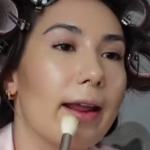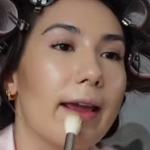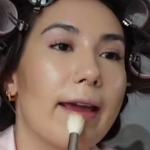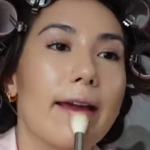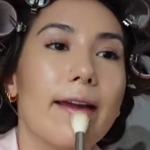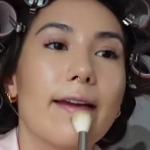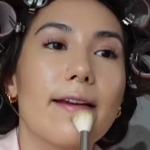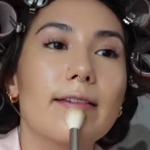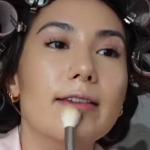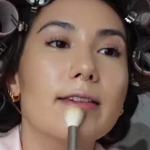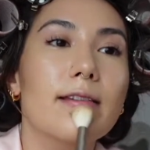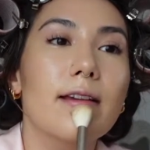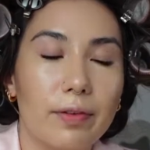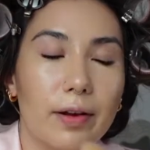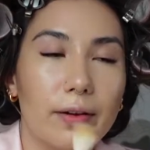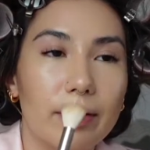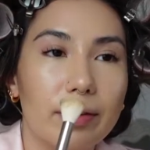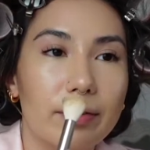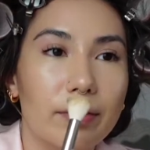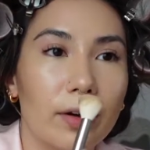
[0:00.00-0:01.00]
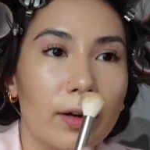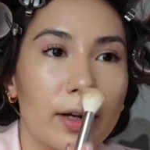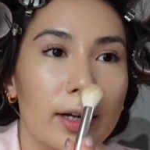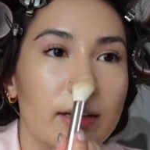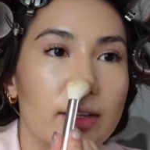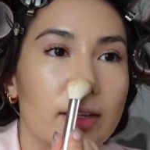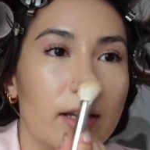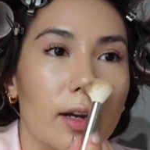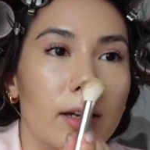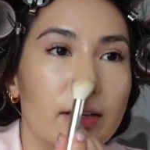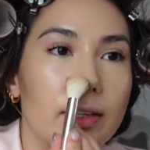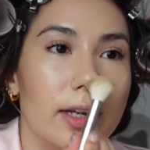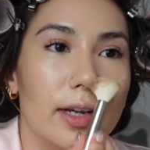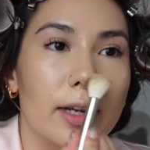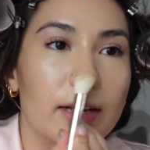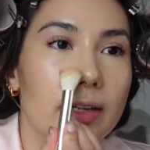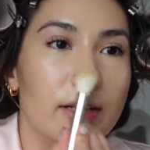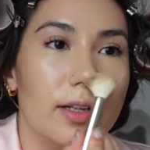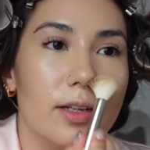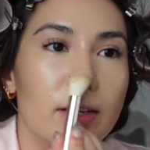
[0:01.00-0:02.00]
is. Very, very
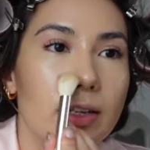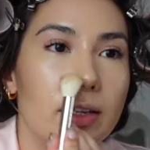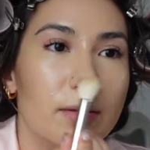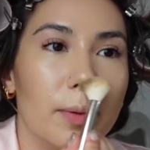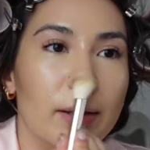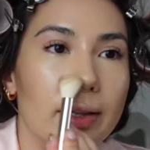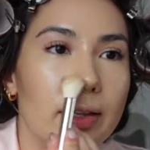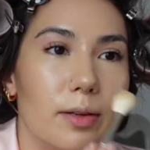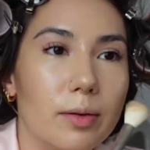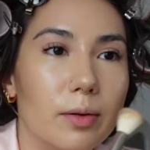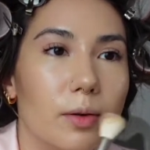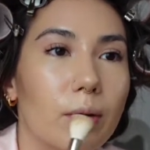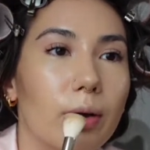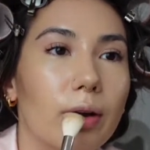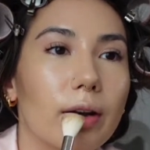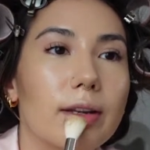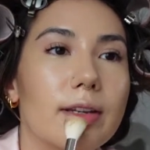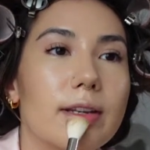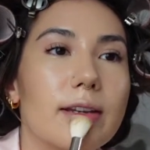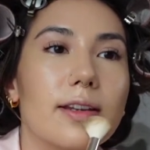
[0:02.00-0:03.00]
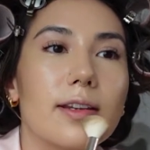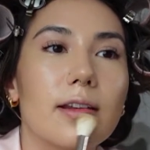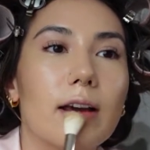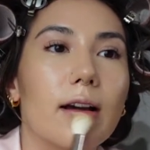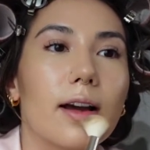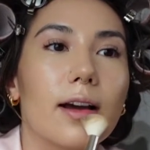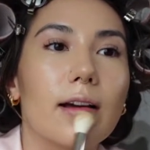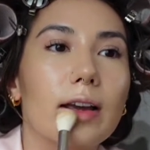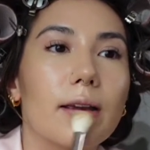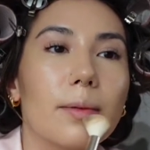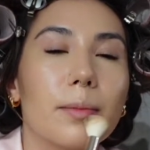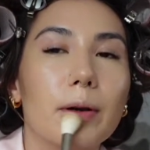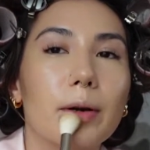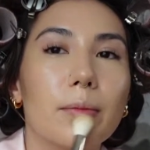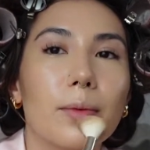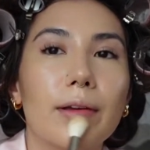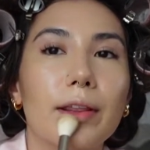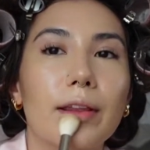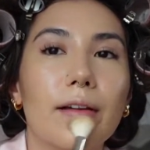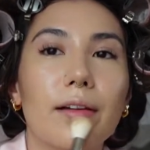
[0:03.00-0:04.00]
excited to spend some quality time
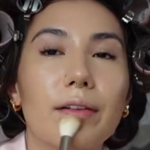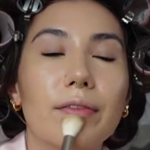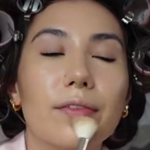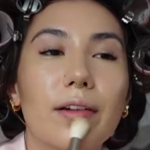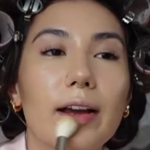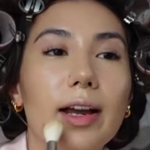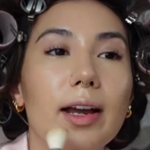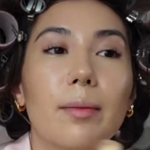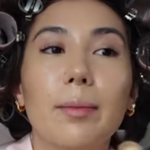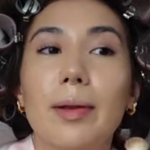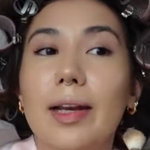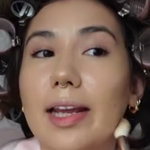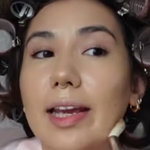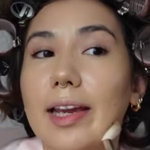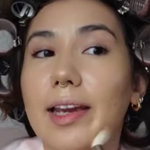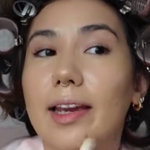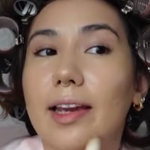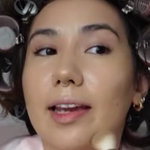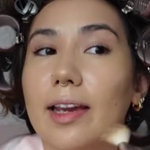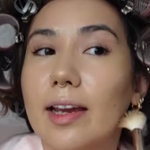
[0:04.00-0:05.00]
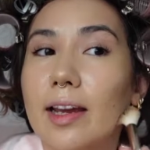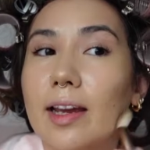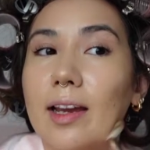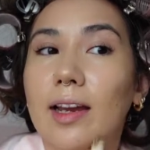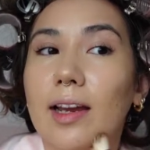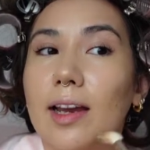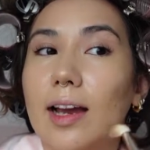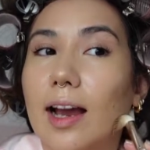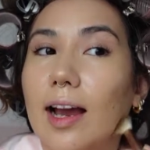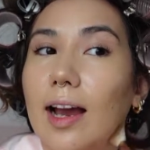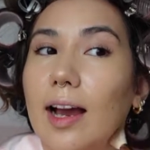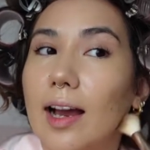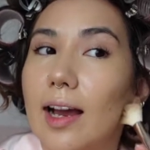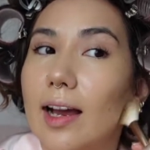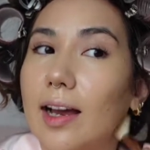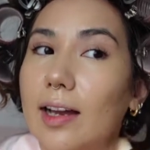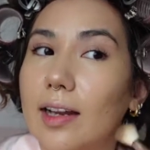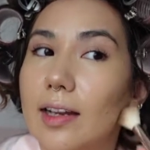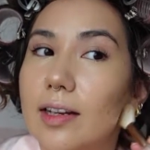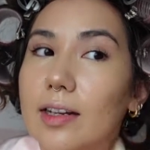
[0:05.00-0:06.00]
with our family
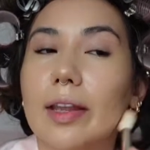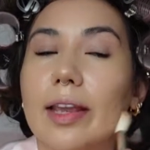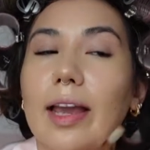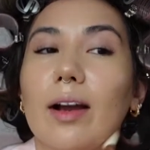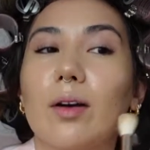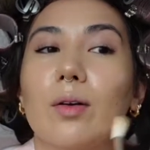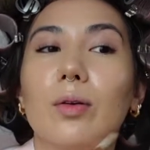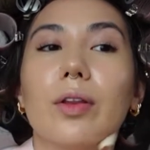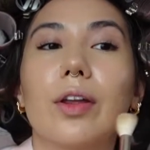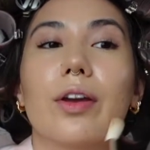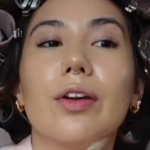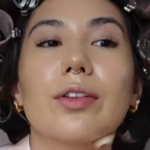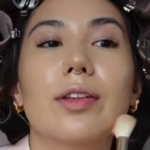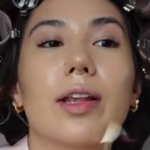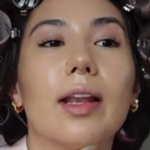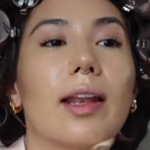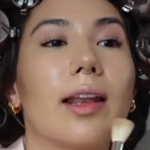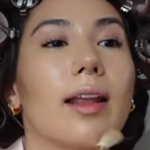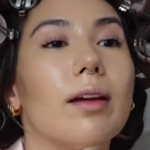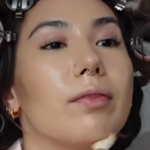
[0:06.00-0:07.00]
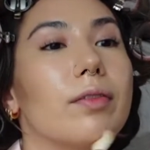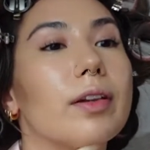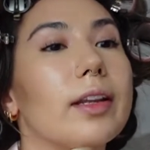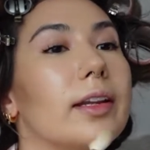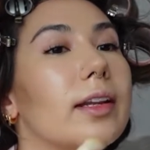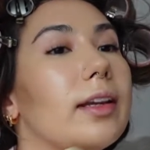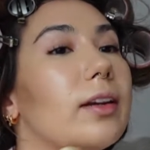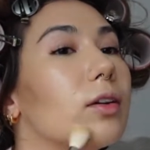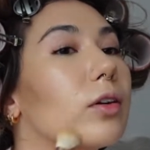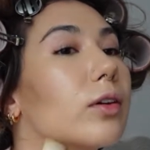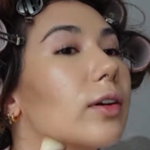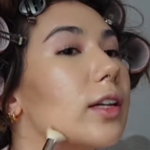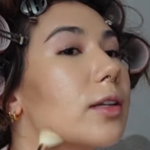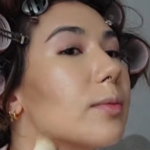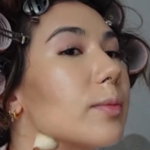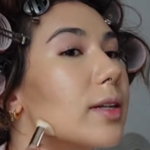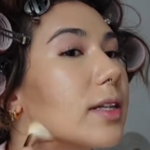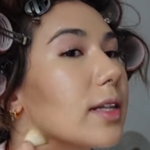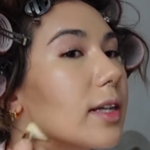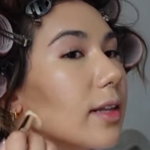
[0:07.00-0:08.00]
and yeah, all those lovely
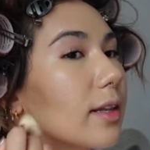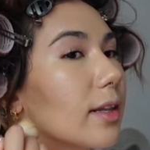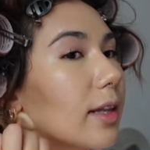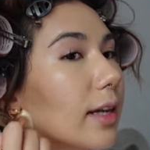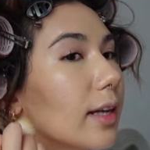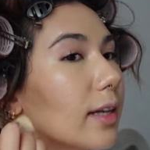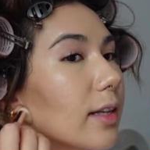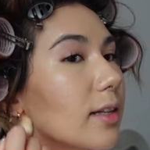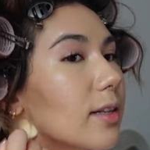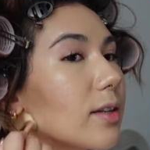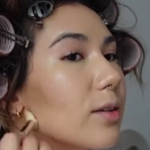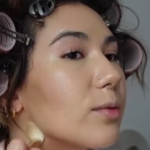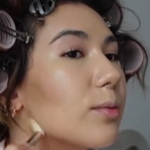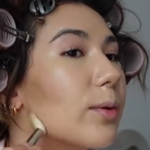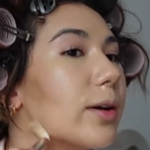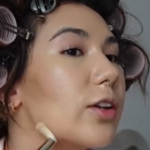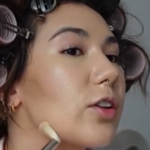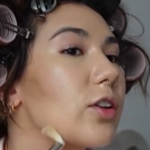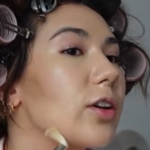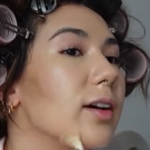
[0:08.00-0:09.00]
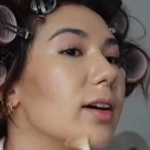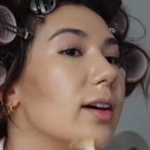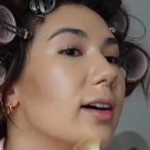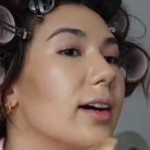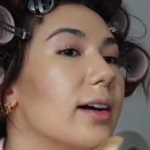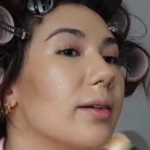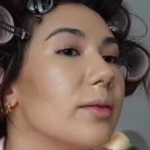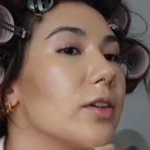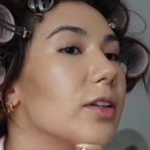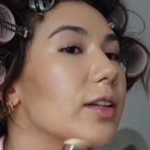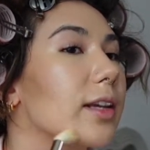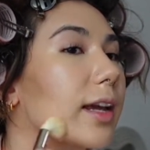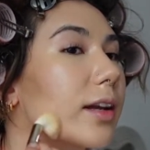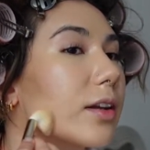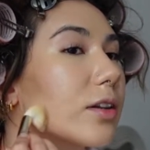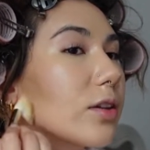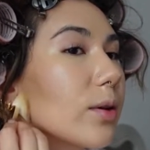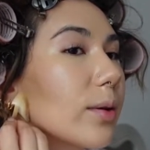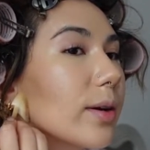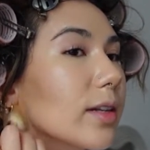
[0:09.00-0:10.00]
Christmassy things, which I'm just getting
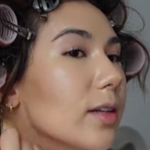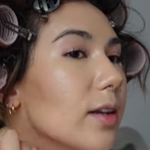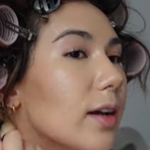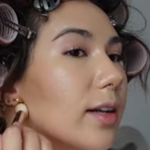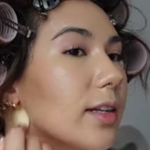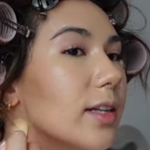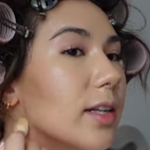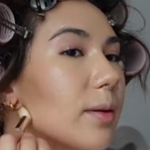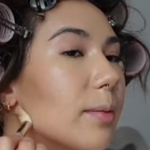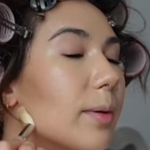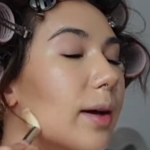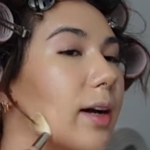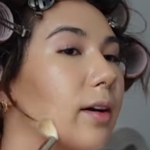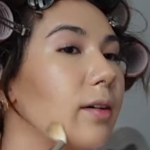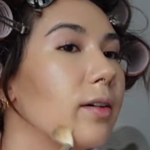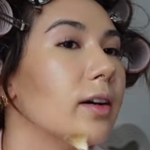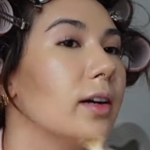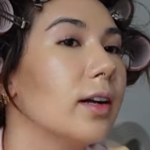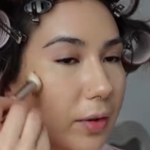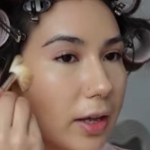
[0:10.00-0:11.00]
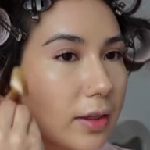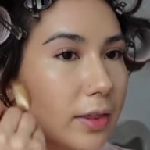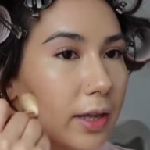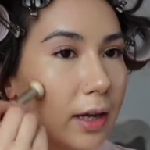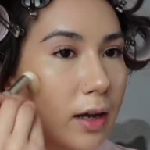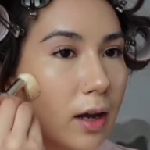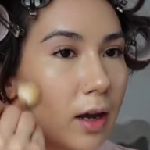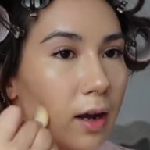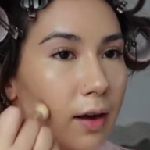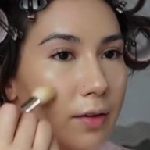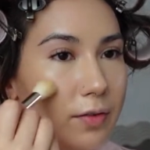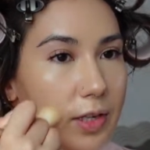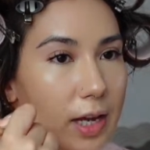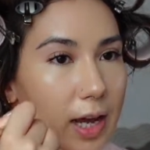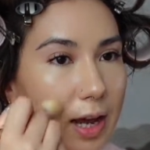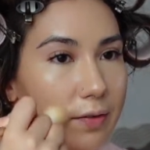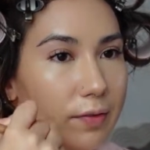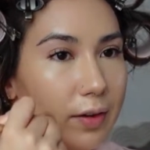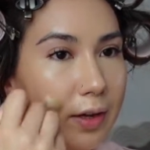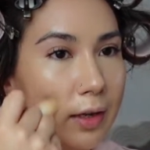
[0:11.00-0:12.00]
so excited about. I think after
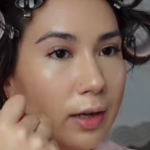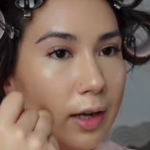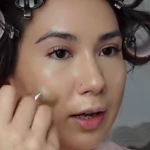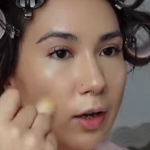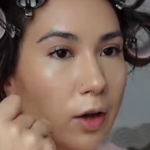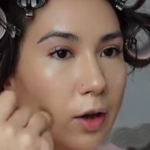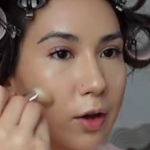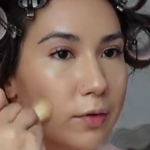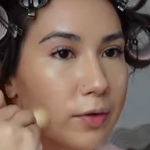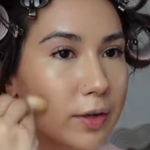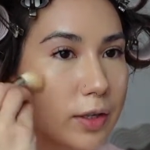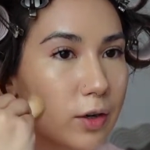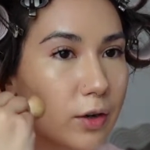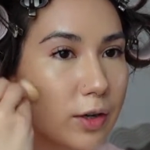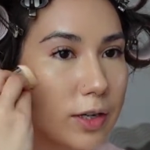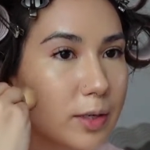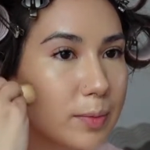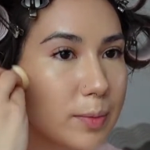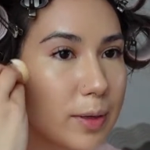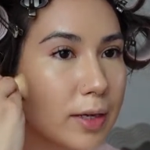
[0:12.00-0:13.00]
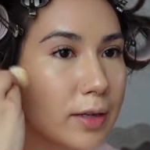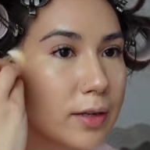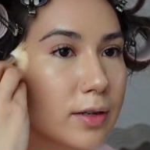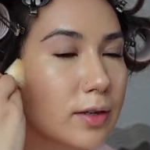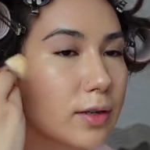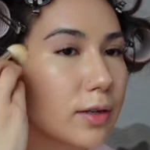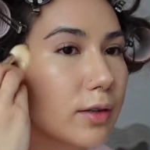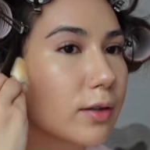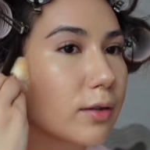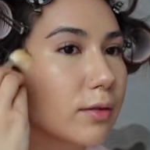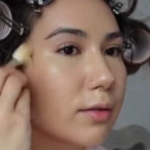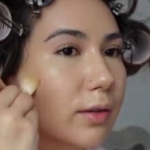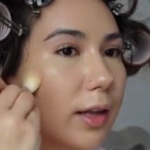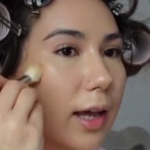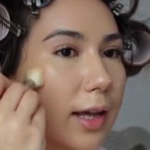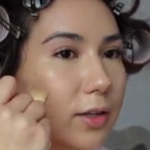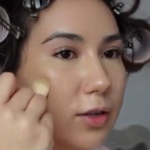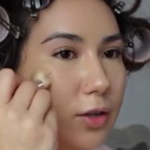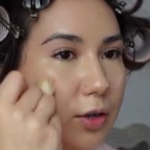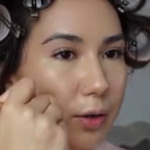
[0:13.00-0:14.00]
having a COVID Christmas
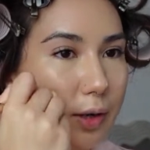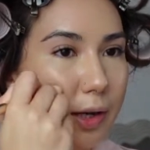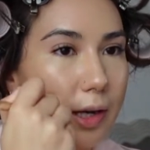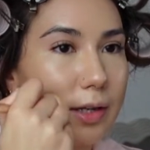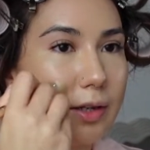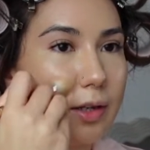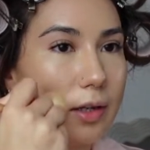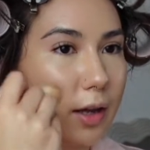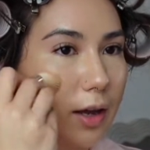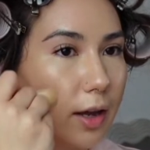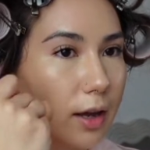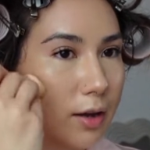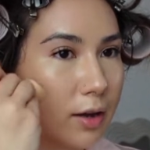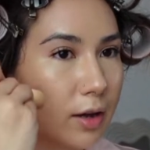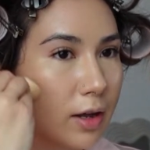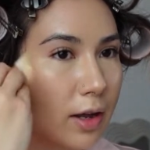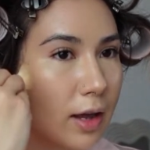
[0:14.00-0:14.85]
that 2 years ago,